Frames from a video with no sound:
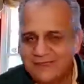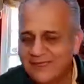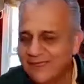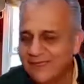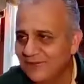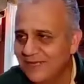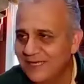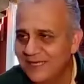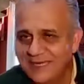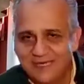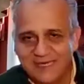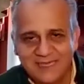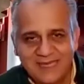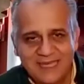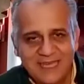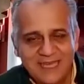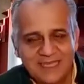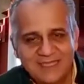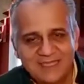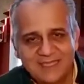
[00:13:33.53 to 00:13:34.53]

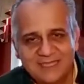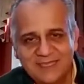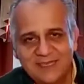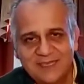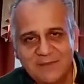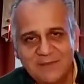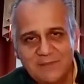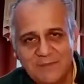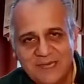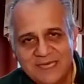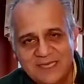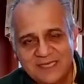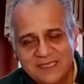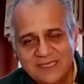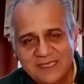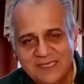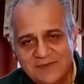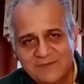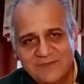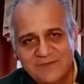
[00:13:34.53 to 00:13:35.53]
engaged in
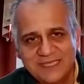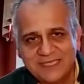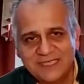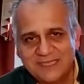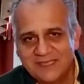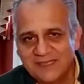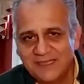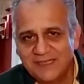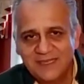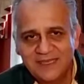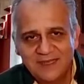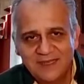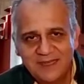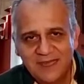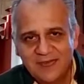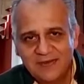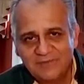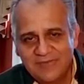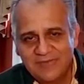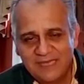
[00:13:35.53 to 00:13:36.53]
impact investing
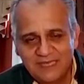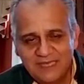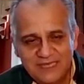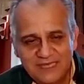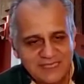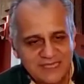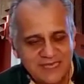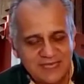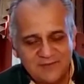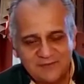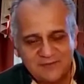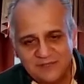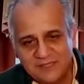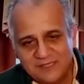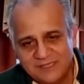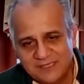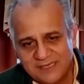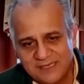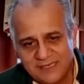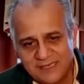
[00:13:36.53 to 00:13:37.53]
at various
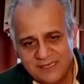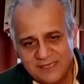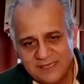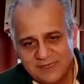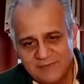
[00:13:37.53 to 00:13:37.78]
levels.